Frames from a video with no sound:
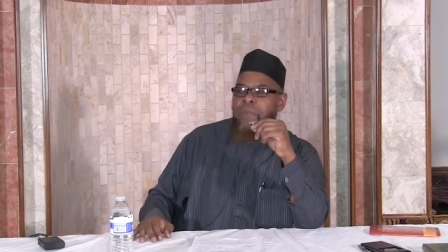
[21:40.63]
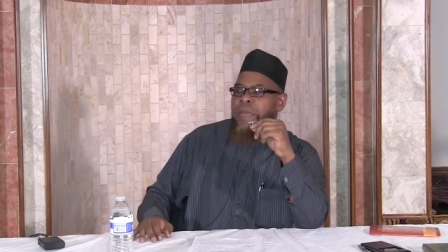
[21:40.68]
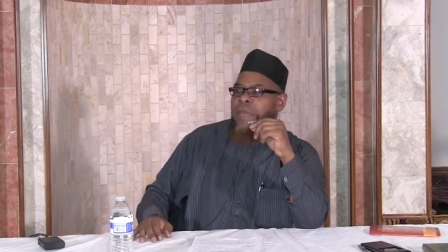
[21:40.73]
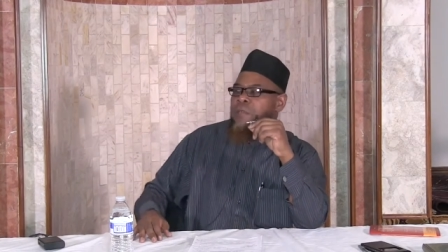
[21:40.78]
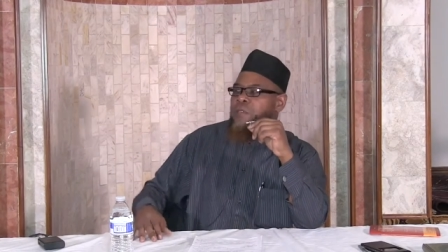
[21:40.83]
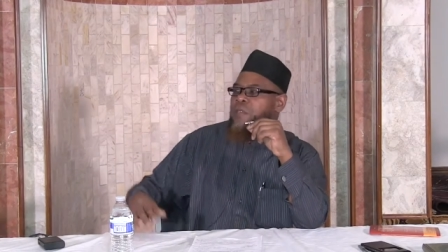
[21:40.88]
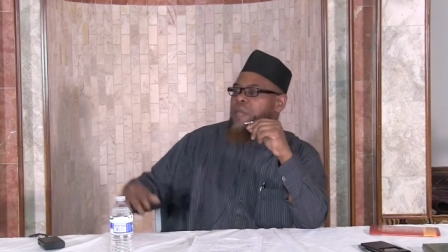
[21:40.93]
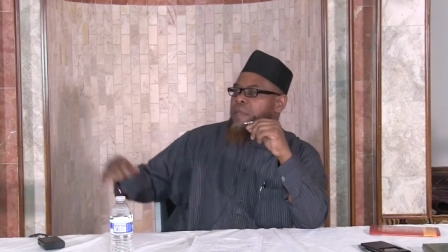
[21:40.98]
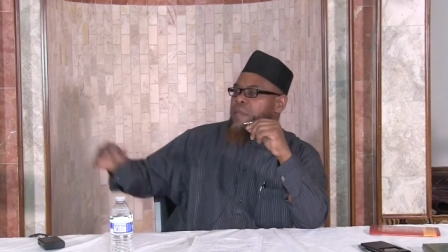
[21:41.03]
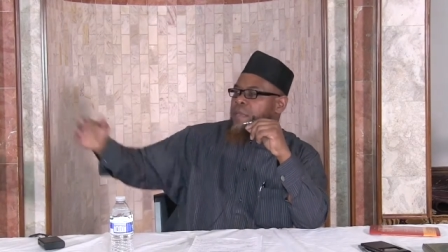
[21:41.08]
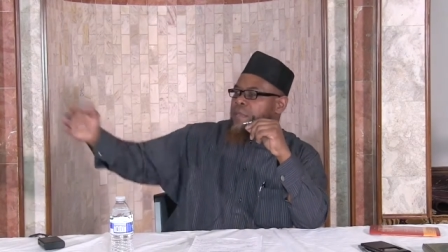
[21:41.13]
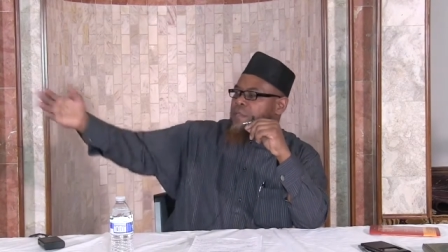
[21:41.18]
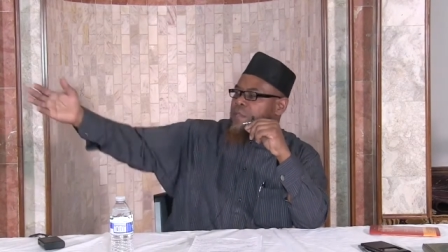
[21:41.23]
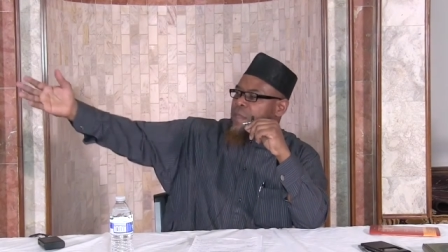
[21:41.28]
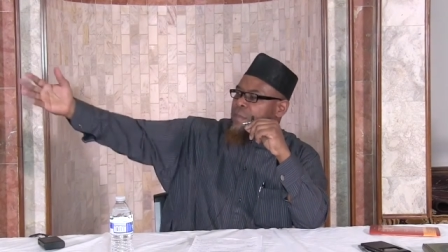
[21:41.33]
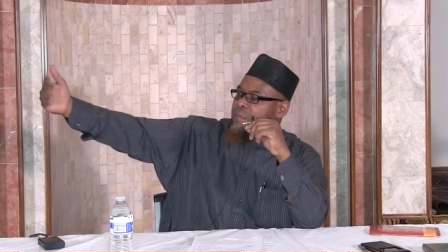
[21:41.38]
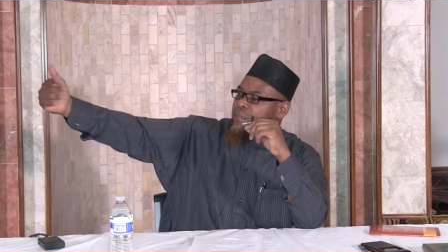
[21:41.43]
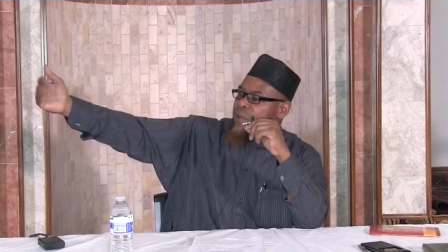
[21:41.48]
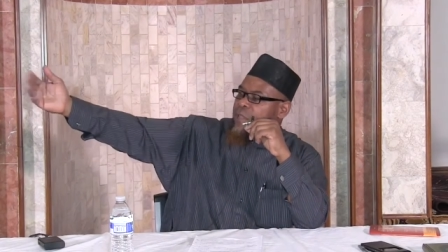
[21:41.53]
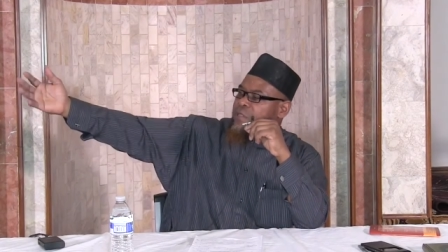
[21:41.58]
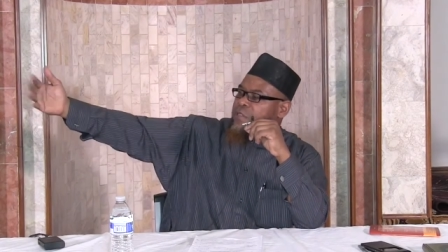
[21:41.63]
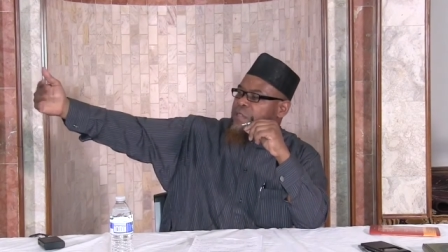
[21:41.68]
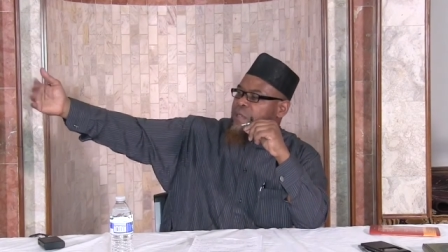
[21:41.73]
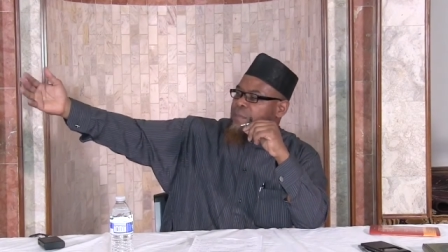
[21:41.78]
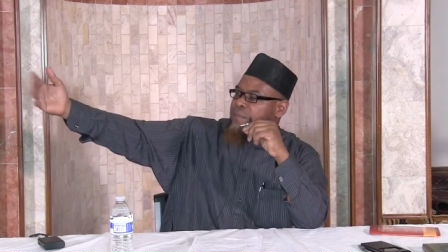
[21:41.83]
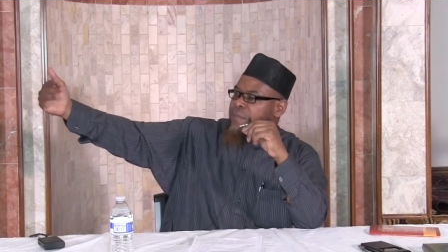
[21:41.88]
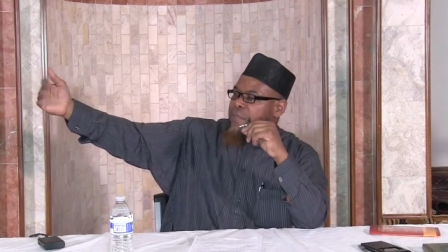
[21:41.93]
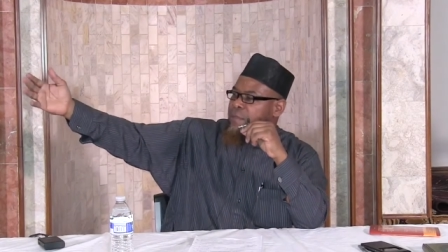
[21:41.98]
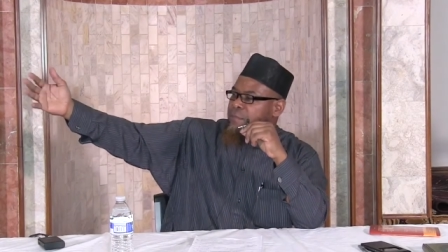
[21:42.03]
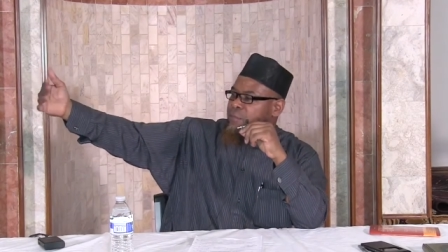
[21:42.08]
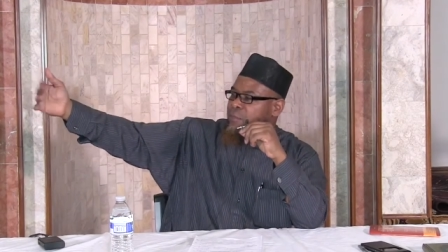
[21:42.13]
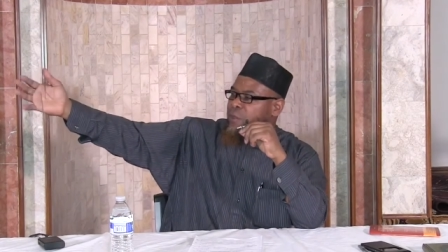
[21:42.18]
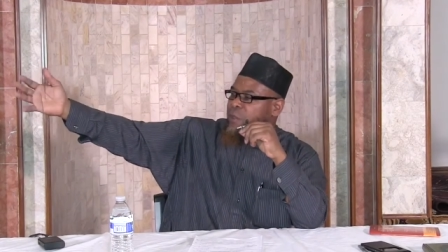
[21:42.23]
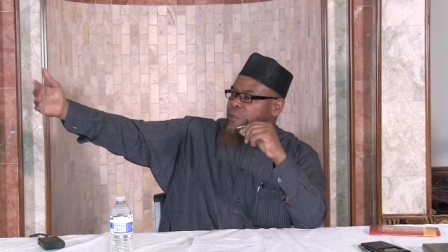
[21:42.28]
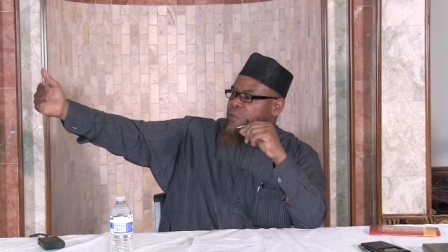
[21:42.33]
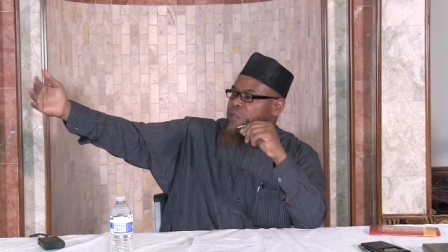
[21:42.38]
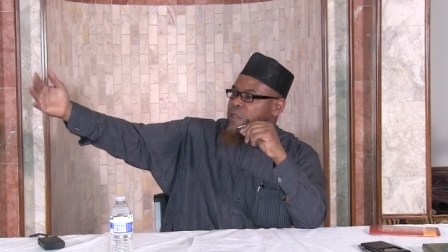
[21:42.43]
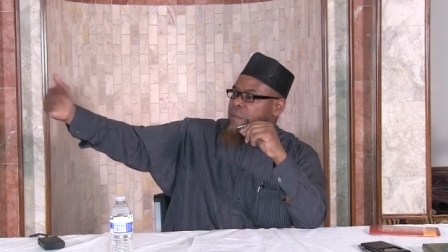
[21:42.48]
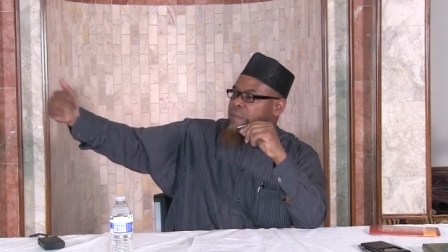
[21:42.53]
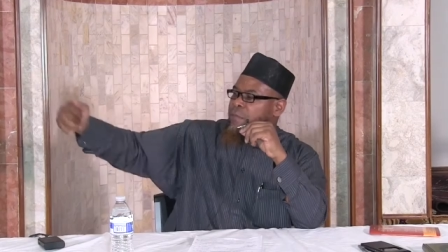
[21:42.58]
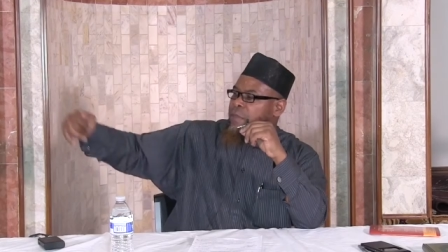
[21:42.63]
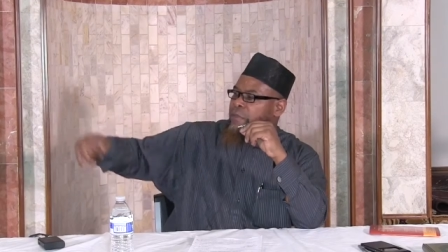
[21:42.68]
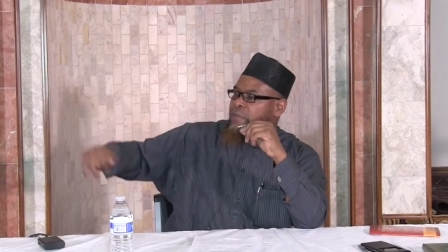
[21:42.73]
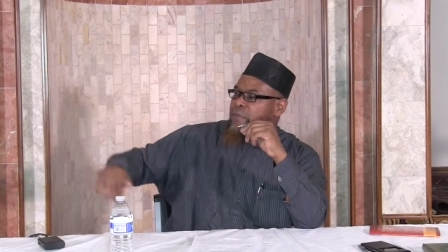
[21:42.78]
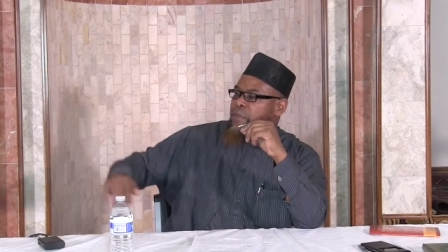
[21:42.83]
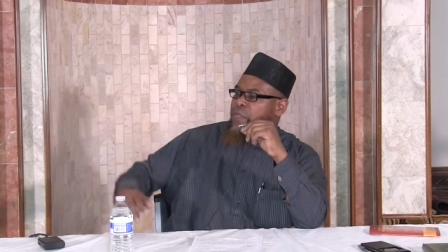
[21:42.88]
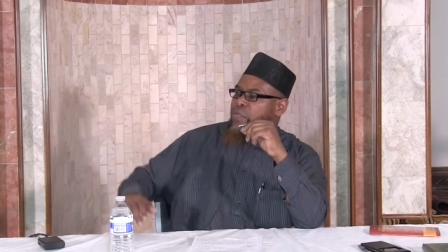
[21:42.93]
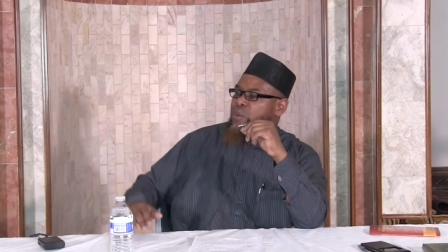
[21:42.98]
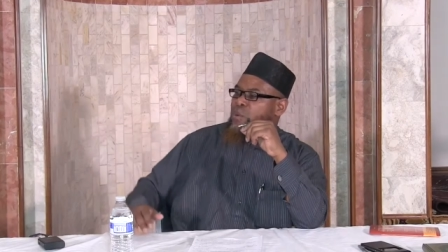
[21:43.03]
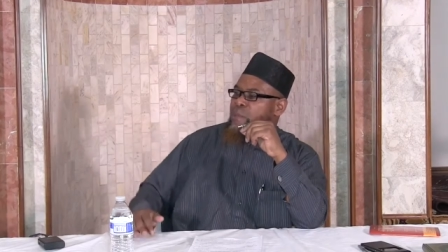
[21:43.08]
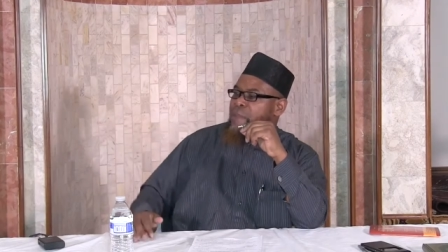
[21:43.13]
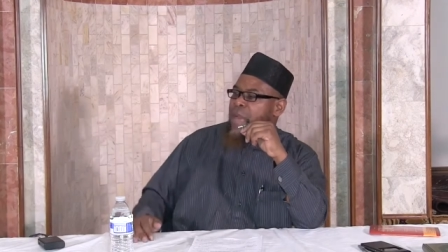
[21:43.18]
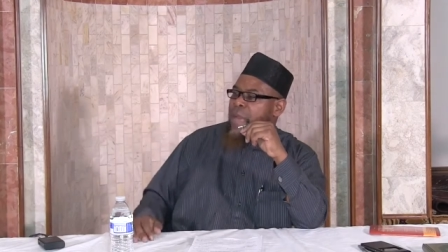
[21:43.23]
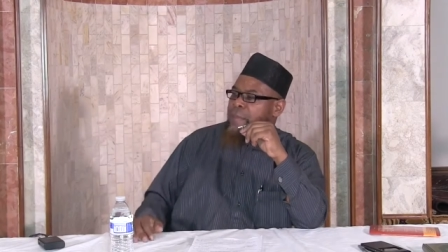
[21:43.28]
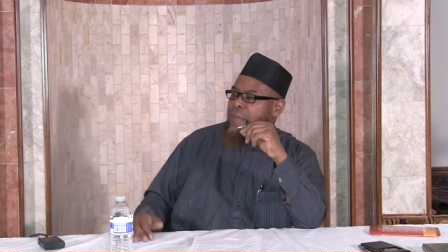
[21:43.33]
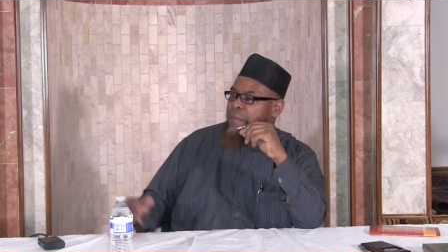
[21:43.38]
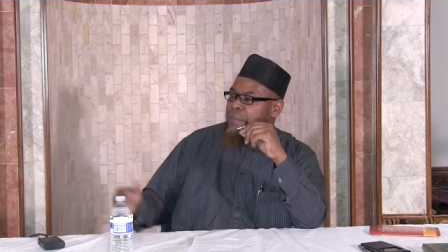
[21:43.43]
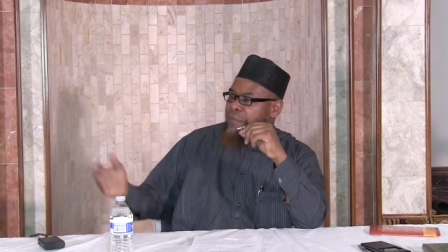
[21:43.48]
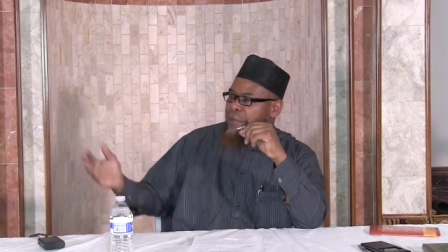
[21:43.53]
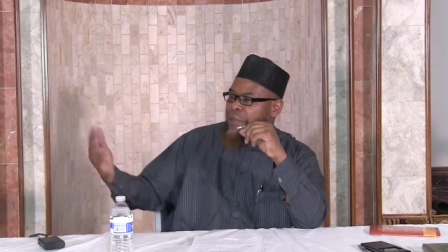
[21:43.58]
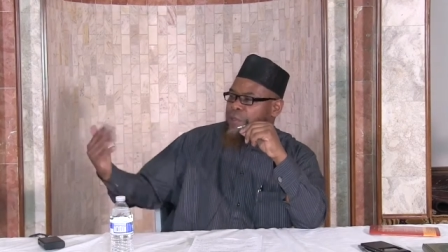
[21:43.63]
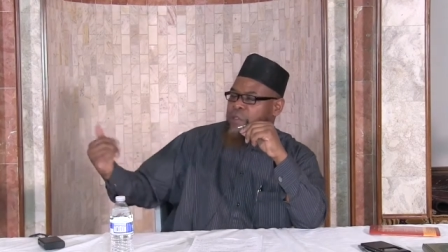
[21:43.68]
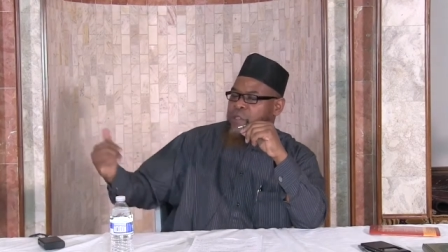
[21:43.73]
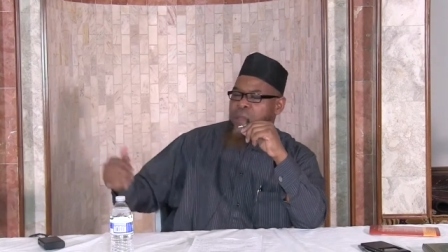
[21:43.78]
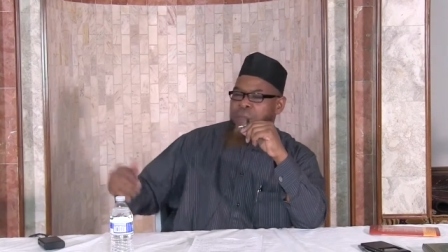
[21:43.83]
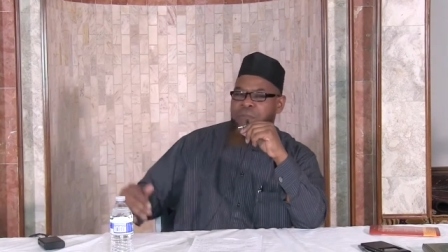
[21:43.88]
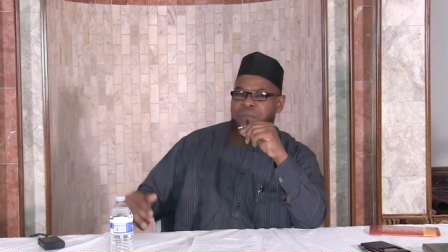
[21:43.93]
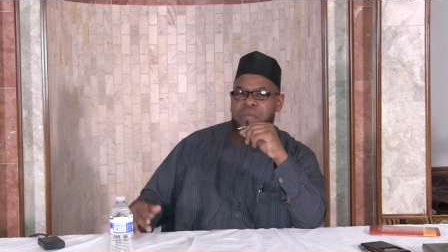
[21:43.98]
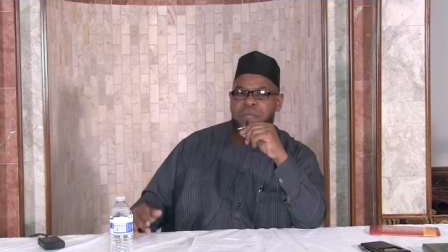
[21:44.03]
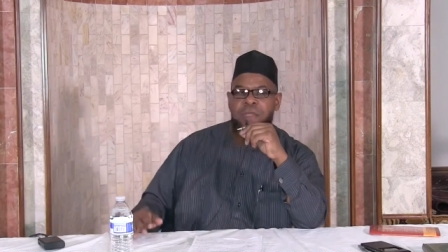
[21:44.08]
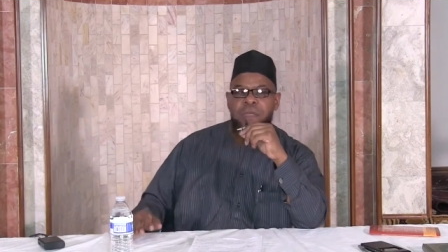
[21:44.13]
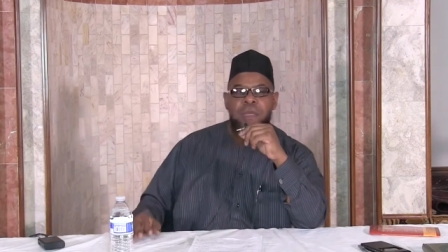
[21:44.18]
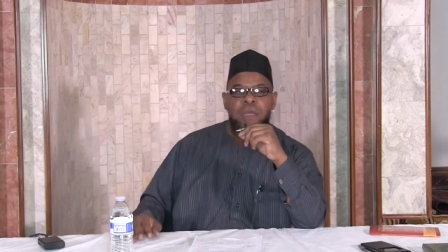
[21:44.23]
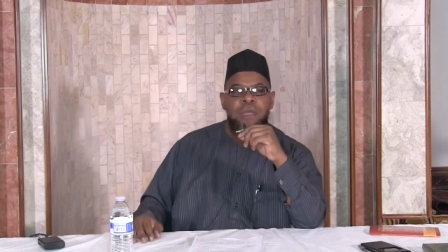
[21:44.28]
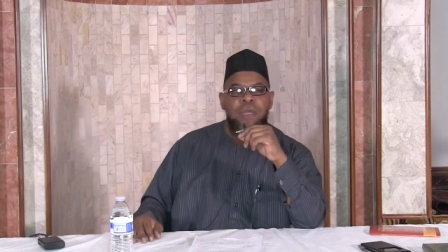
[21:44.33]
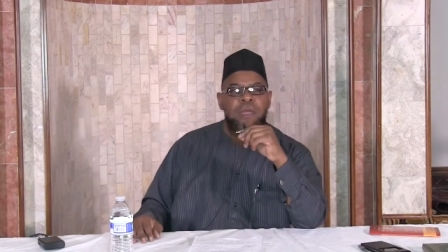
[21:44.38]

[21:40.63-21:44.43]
They said, he said, bring something, bring something for Thumama, bring something.